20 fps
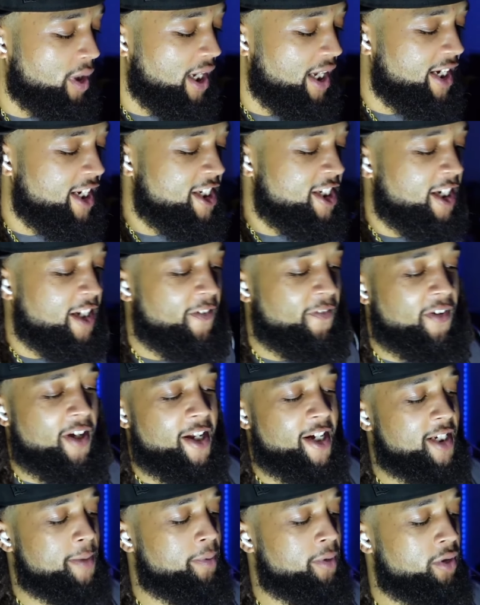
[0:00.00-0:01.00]
I need y'all to
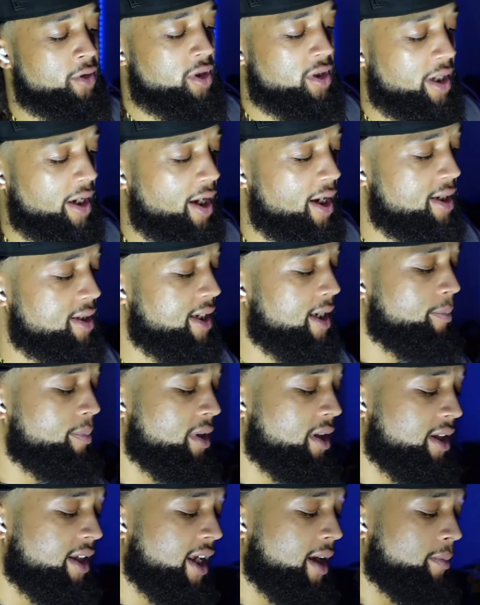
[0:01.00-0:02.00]
find this producer
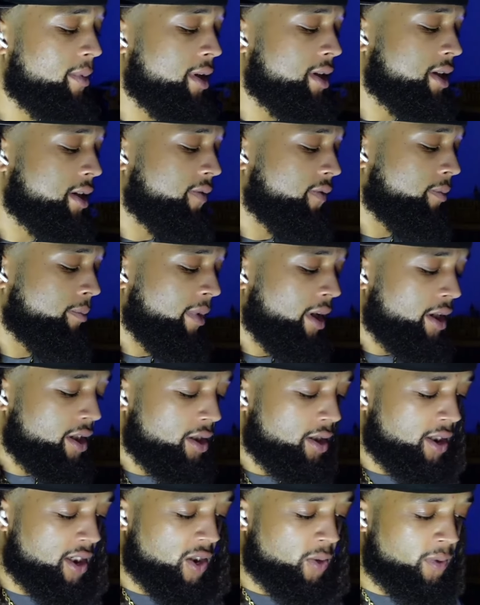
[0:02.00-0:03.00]
ASAP. Get me his
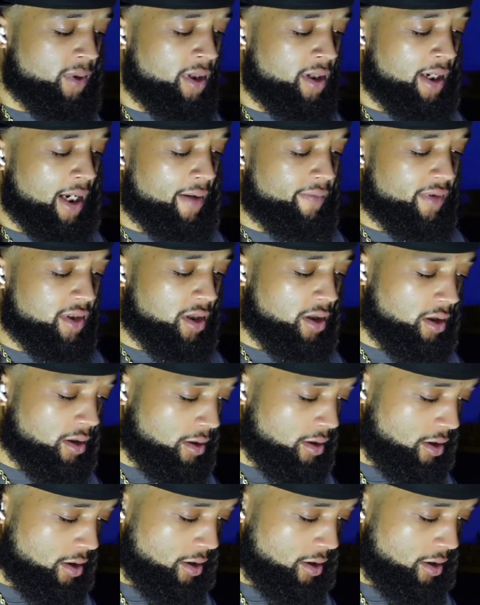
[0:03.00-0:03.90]
information, cause we need to have a talk.